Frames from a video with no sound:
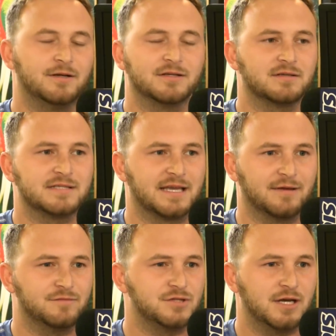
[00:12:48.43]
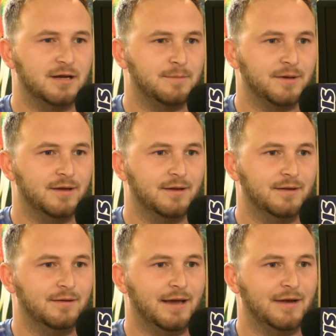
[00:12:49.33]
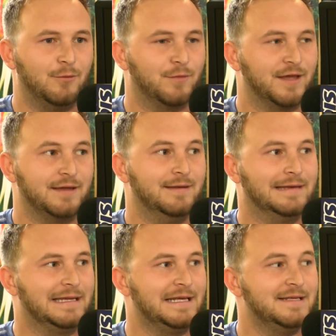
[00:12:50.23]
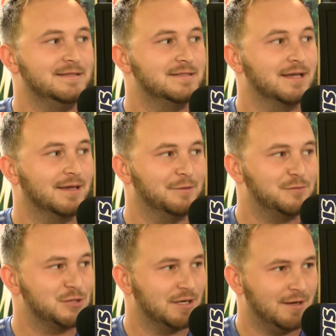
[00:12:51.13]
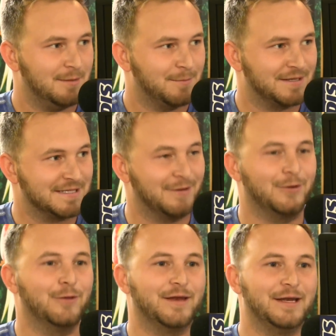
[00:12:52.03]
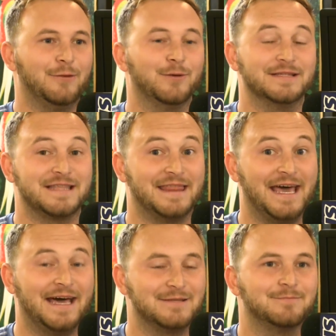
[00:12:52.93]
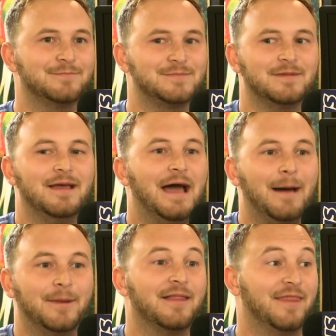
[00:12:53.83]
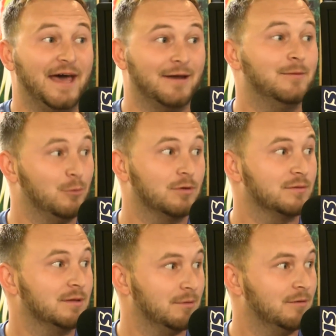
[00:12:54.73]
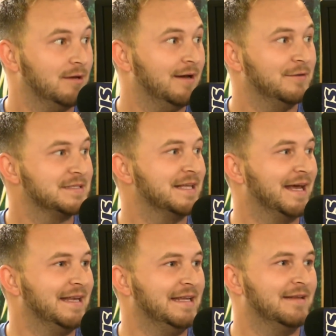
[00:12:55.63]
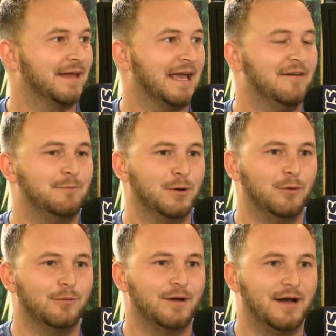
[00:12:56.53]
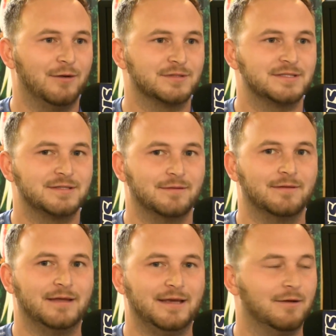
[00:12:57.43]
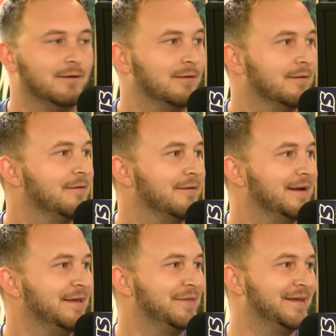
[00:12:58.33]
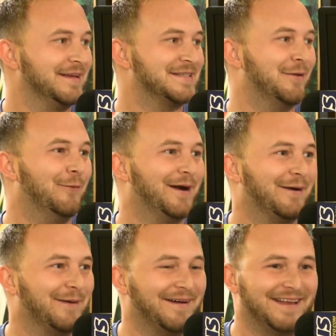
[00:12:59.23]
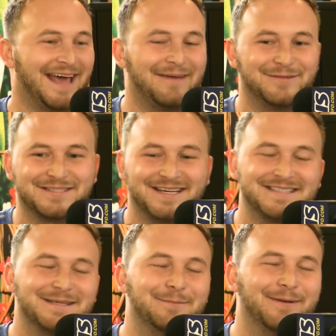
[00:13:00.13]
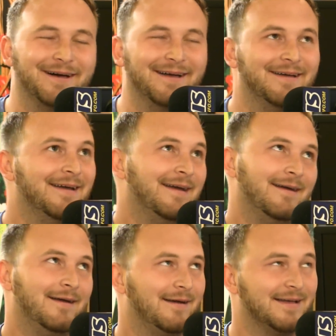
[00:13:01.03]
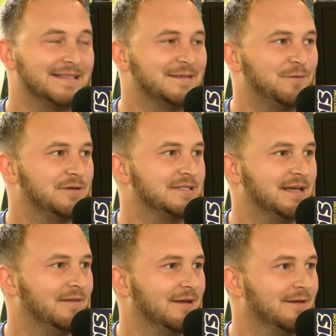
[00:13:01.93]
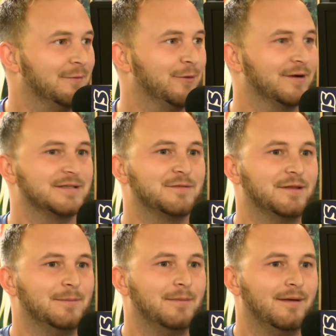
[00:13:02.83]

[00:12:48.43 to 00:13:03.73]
also has a gift shop, and I don't think it needs a gift shop because I don't know that anyone's I'm not that on board with the boathouse that I need to like have boathouse gear or anything to wear around and advertise it, but I guess if they're selling it, works for them.